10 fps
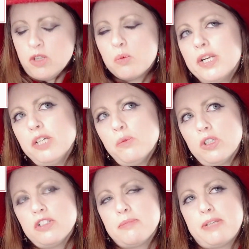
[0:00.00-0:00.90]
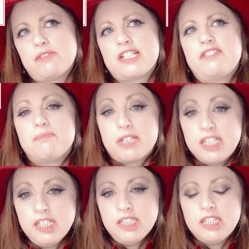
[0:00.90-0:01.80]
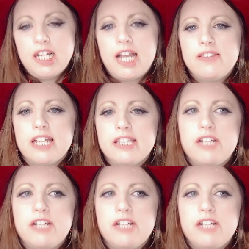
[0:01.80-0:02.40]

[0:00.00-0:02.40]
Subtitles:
Winning works may receive money, and then